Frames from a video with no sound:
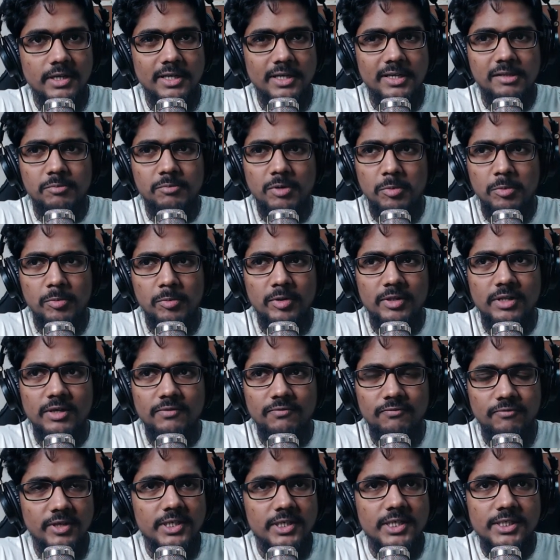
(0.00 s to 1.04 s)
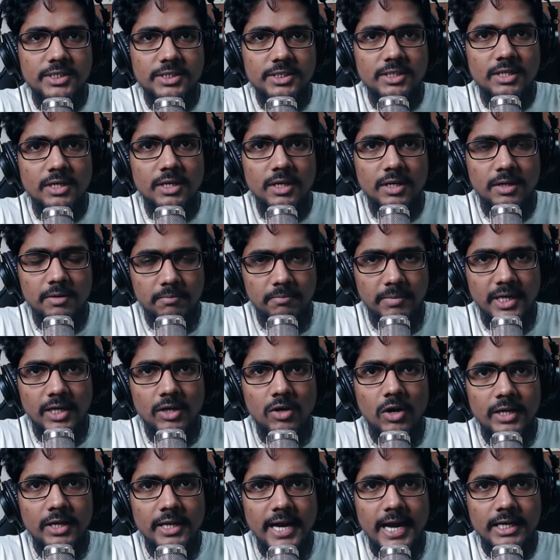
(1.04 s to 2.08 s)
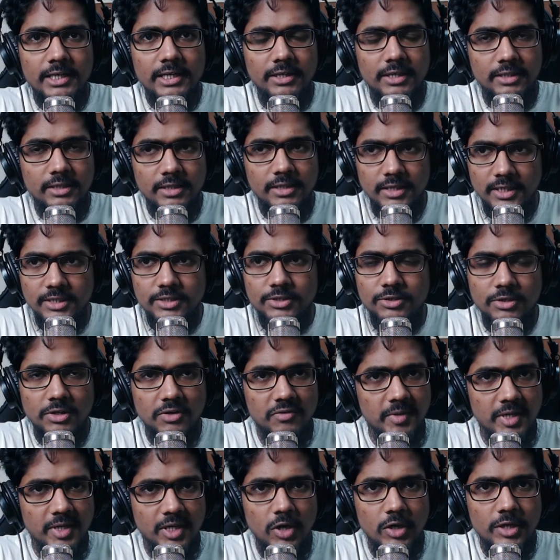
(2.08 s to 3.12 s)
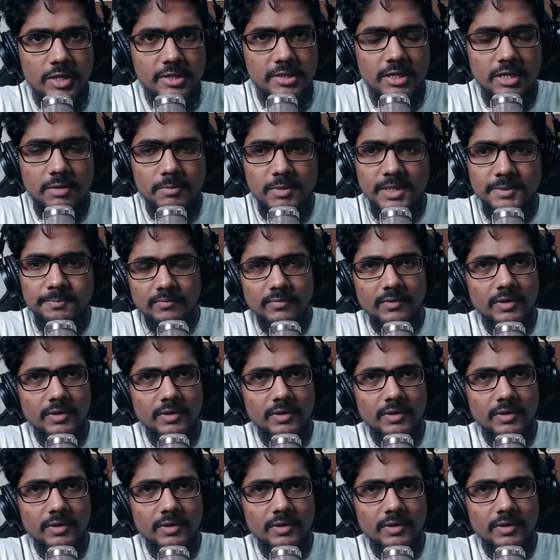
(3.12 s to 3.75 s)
He is probably the fittest Bengali actor in the history of Bengali cinema.